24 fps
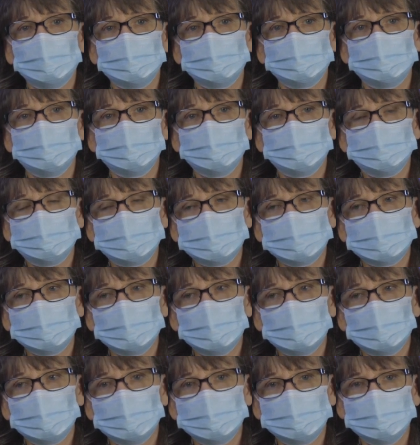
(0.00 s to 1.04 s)
usually
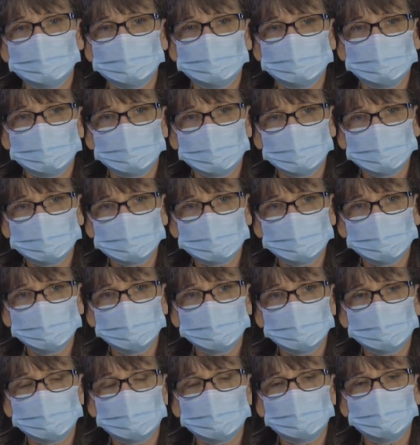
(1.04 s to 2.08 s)
our administration
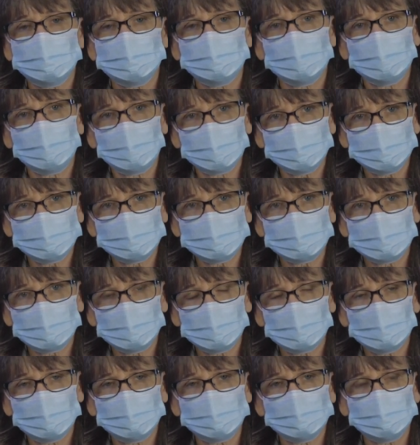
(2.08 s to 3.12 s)
will give you half of the
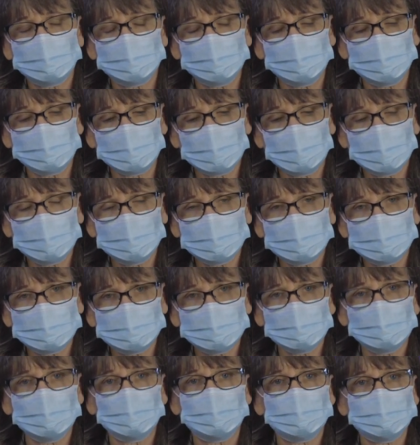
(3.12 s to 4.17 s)
day off if you came
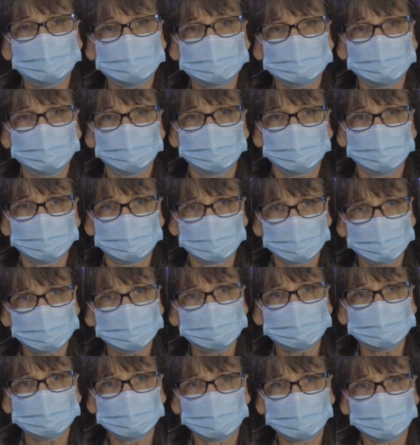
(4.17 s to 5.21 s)
into the office and worked the
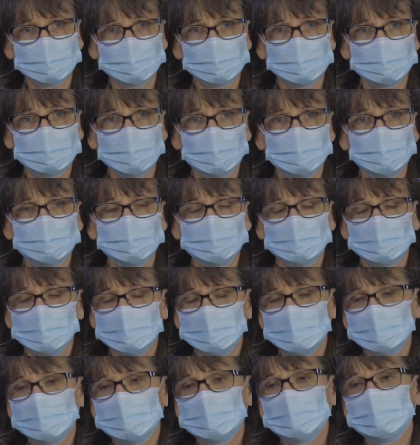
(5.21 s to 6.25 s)
first half of the day.
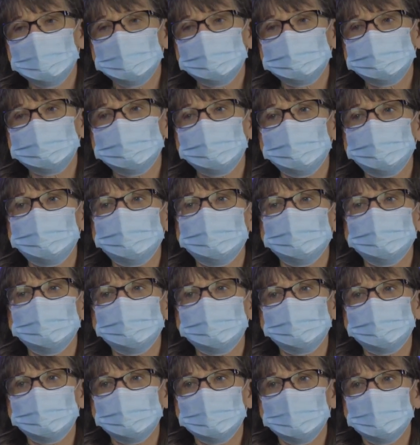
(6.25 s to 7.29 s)
So
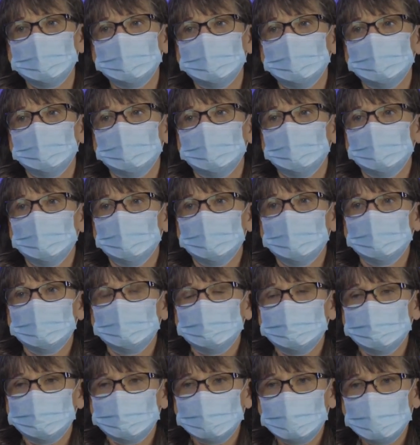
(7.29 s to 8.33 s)
if
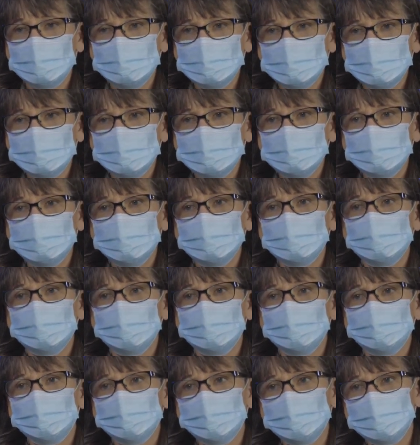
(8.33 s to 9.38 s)
you came in
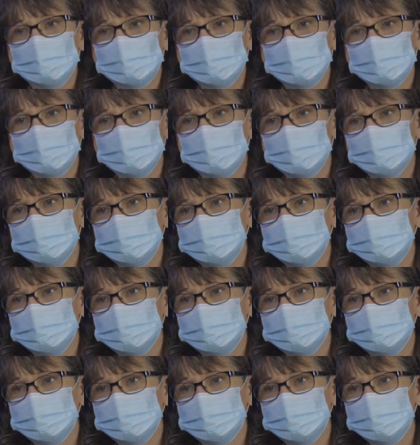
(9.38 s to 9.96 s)
for